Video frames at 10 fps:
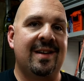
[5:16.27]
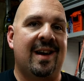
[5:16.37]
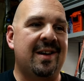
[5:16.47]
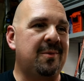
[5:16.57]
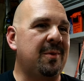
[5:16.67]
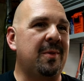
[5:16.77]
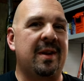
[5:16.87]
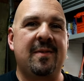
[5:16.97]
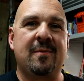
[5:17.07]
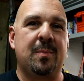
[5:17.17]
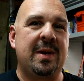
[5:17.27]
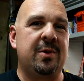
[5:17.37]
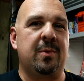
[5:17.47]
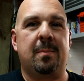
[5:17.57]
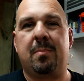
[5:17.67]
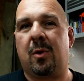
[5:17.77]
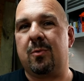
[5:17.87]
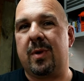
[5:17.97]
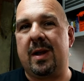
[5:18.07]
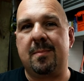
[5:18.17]
I don't know that I've ever been to a boat
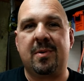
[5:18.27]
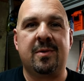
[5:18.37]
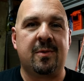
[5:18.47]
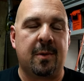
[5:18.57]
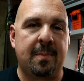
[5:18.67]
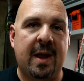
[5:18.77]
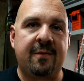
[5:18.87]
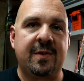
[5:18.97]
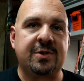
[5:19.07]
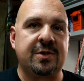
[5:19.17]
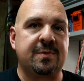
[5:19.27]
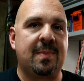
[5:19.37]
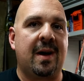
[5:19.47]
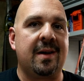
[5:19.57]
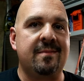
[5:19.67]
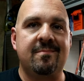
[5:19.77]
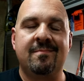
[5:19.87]
ramp or a bank fishing spot